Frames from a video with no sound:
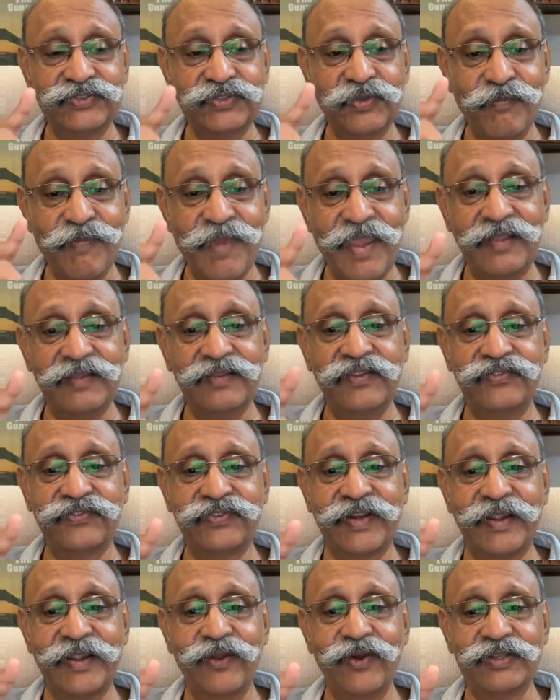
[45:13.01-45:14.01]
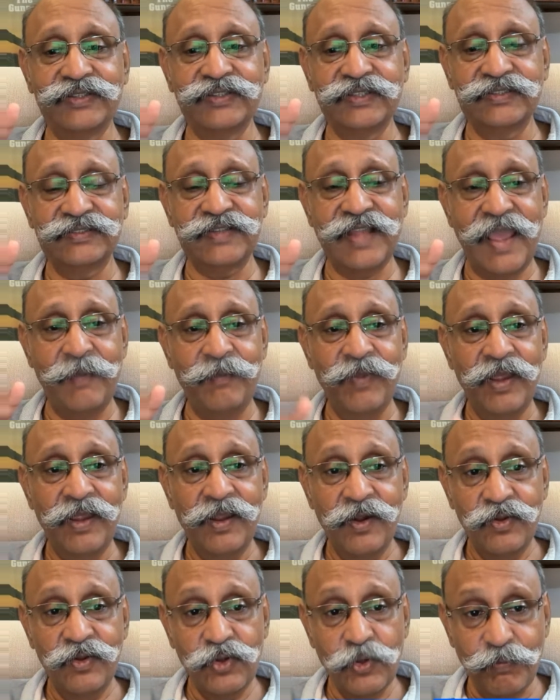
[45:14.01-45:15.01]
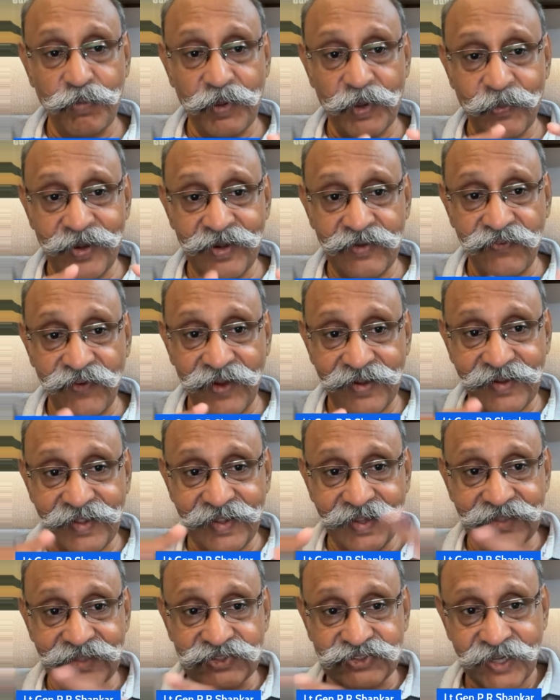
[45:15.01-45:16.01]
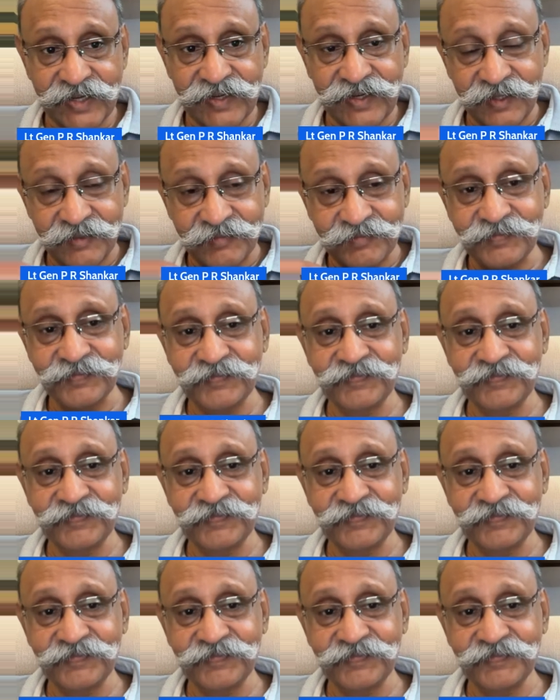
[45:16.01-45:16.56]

to make this Three Gorges Dam to prevent flooding in China.